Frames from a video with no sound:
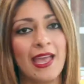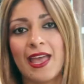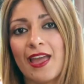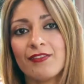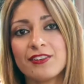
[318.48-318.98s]

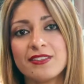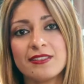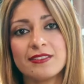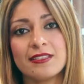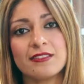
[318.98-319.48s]
Ever
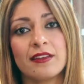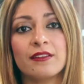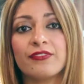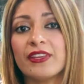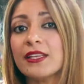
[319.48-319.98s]
since its
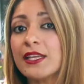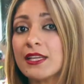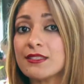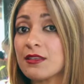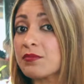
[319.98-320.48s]
unveiling
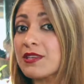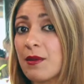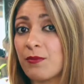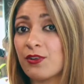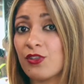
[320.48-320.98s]
in
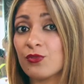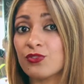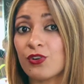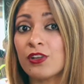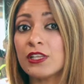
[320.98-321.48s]
September, those
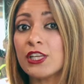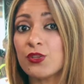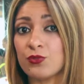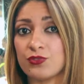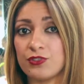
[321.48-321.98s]
early
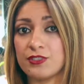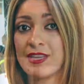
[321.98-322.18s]
users